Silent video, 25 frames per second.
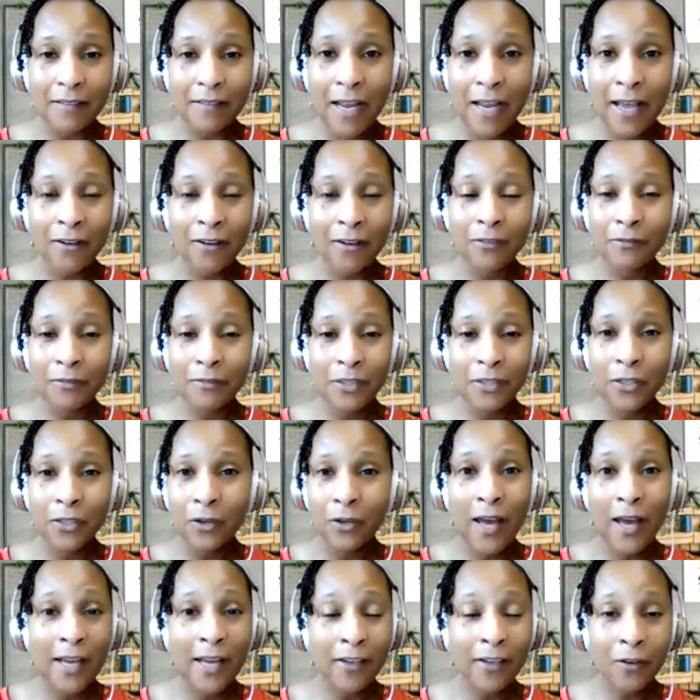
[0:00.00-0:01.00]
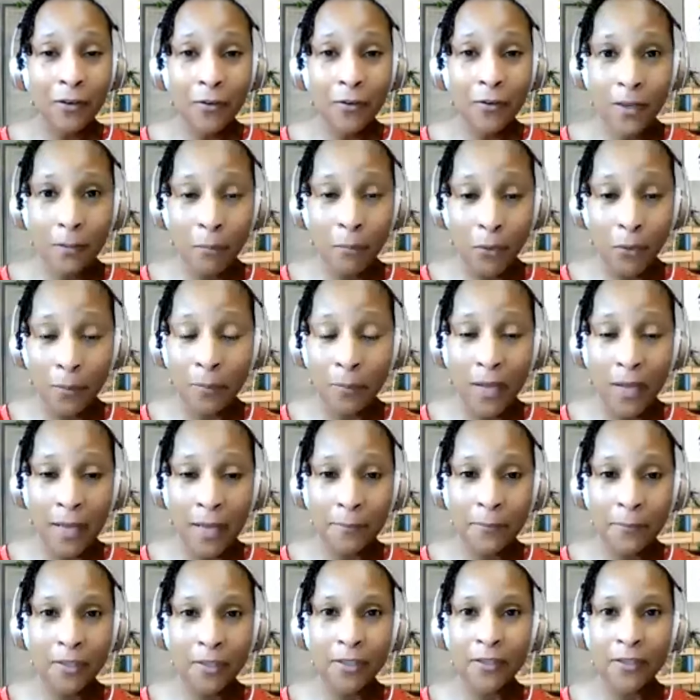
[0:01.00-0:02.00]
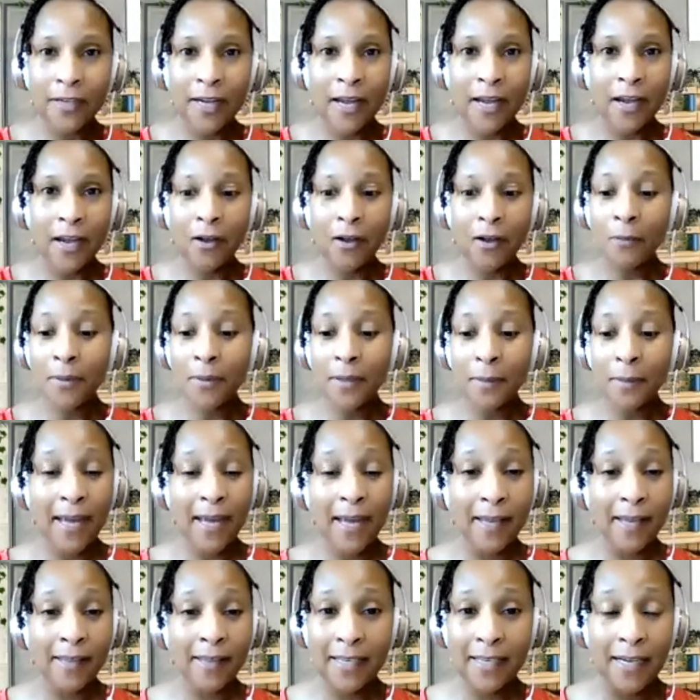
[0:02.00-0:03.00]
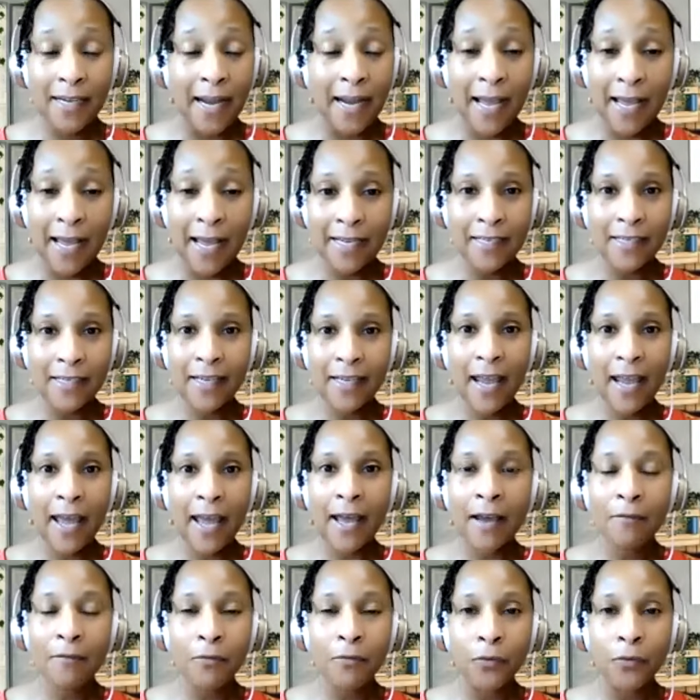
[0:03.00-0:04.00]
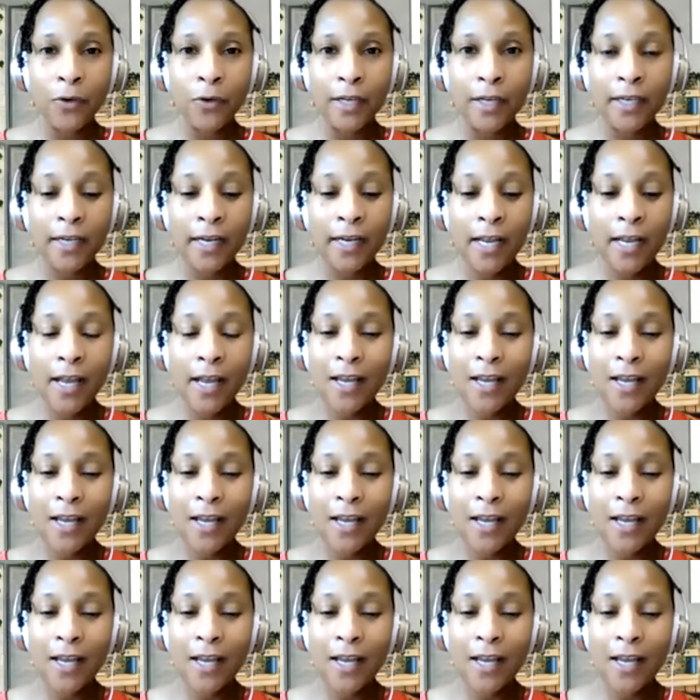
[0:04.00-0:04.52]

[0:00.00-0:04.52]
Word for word: I don't, you know, I know they're more popular now, but back then I didn't have one.